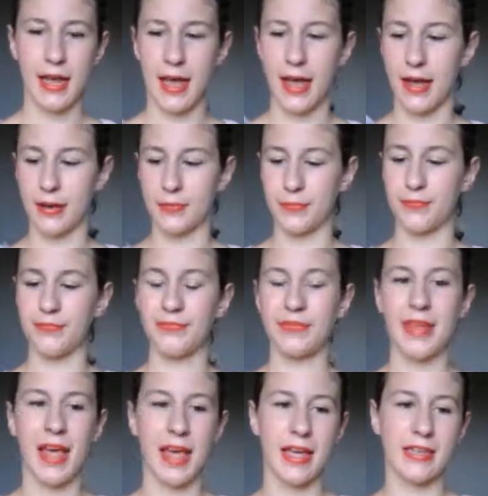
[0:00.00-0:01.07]
Um,
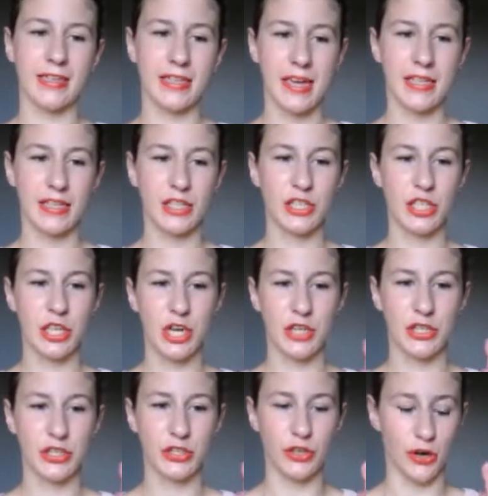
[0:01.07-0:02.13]
and it's
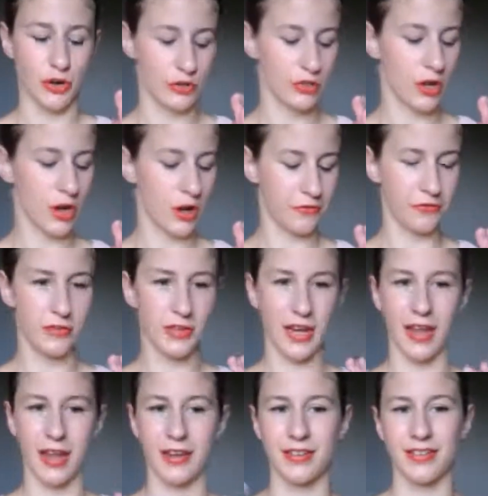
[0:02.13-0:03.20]
just so soft,
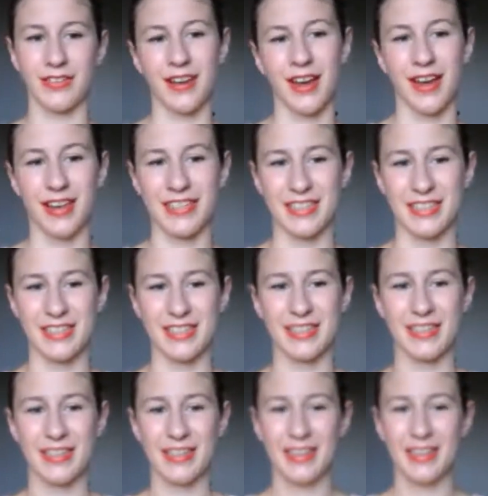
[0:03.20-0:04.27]
and I
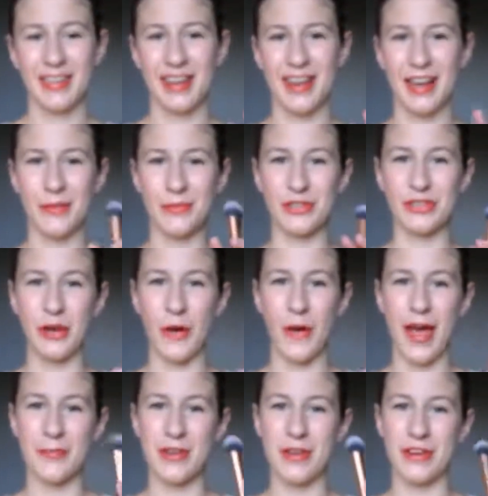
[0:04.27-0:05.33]
just, I'm so
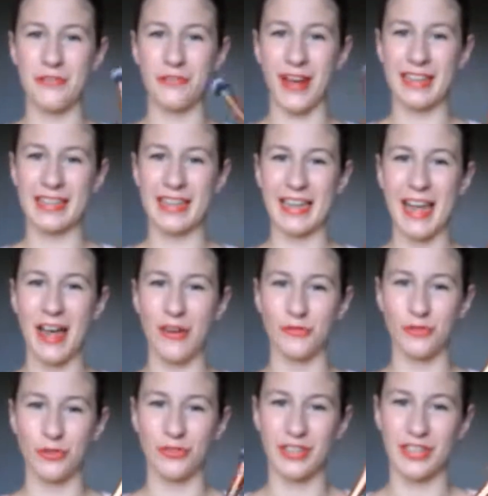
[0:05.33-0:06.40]
happy to finally
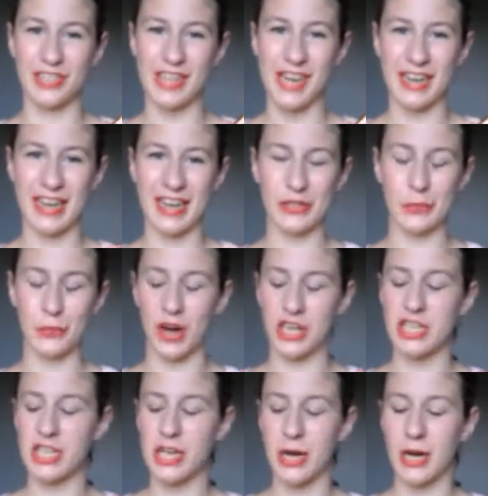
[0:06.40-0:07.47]
have a Real Techniques
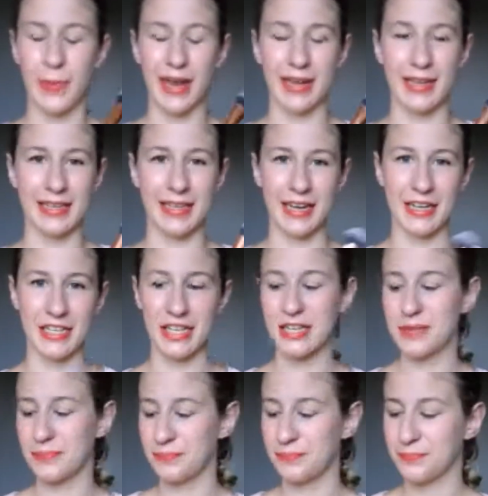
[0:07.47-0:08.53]
brush in my collection.